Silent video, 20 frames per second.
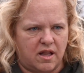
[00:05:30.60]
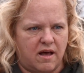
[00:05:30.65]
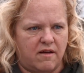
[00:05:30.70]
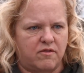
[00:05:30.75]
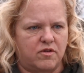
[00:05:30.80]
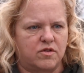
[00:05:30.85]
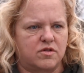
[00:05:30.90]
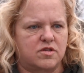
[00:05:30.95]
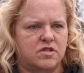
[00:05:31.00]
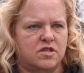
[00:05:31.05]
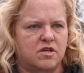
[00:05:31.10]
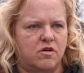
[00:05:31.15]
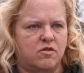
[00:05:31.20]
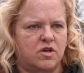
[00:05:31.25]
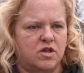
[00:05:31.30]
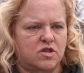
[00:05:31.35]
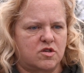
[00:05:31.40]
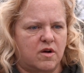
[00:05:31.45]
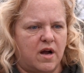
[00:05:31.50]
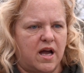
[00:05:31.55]
level,
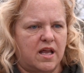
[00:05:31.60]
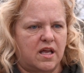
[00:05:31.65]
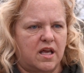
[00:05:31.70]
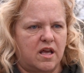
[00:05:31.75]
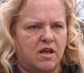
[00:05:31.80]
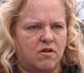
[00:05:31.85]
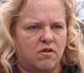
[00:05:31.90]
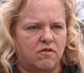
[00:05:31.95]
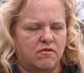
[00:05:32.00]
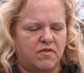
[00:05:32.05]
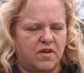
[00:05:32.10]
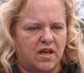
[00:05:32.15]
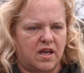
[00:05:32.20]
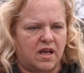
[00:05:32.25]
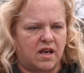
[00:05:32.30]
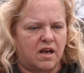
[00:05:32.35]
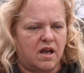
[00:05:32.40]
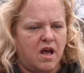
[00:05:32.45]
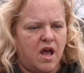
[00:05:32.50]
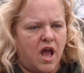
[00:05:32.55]
so to try to
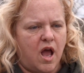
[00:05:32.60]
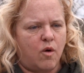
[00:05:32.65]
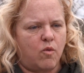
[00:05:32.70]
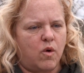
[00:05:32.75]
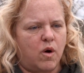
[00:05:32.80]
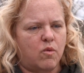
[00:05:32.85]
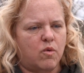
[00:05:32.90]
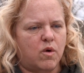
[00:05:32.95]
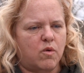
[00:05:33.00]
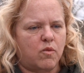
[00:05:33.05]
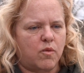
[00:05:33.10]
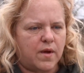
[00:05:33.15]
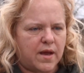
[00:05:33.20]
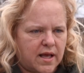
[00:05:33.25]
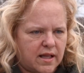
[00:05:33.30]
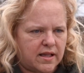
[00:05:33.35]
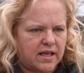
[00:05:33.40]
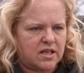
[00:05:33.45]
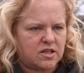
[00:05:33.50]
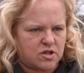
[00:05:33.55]
intervene. And what we're
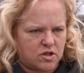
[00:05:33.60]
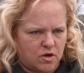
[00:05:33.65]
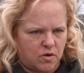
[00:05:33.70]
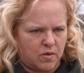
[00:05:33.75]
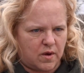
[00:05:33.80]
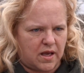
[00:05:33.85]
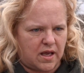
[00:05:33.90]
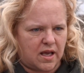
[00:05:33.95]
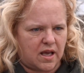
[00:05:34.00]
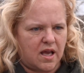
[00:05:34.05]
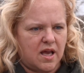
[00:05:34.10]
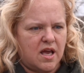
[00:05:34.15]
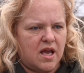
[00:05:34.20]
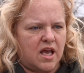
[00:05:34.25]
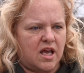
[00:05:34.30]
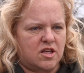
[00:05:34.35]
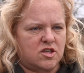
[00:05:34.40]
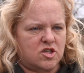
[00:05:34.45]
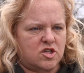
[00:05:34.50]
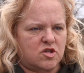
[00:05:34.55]
really doing
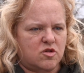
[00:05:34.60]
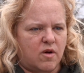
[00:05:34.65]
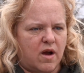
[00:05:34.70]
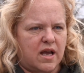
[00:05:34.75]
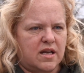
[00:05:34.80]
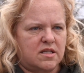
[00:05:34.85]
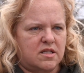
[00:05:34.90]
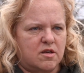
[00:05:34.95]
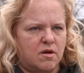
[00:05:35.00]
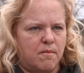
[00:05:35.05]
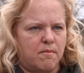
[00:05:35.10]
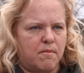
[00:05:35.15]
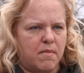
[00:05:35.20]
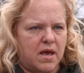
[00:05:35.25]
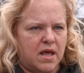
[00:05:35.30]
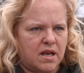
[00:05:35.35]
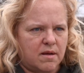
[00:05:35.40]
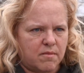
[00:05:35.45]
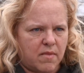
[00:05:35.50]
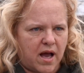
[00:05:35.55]
is trying to
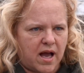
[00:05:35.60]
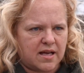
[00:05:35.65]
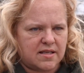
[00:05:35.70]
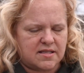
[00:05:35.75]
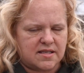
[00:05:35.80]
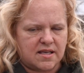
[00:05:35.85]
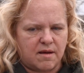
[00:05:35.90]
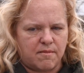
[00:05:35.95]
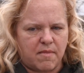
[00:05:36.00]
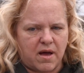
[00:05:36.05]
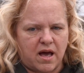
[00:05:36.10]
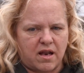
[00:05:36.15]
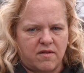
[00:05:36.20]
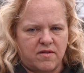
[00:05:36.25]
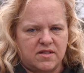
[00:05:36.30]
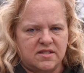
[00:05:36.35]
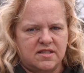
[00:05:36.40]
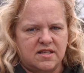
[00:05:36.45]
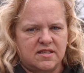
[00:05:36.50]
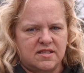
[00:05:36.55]
minimize the amount
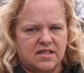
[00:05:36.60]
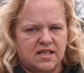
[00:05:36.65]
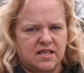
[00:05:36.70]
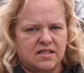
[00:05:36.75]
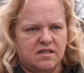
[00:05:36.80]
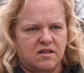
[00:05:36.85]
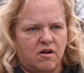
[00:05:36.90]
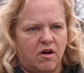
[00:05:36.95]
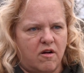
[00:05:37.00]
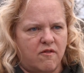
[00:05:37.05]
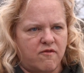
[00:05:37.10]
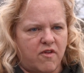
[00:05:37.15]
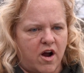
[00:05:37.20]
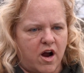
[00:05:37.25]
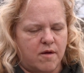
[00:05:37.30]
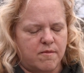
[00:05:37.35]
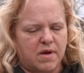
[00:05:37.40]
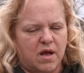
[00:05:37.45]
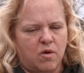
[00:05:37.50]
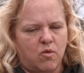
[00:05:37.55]
of this disease in our
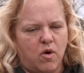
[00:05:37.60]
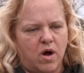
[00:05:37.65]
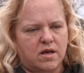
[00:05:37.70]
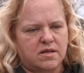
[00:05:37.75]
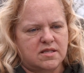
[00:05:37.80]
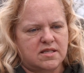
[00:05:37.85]
environment while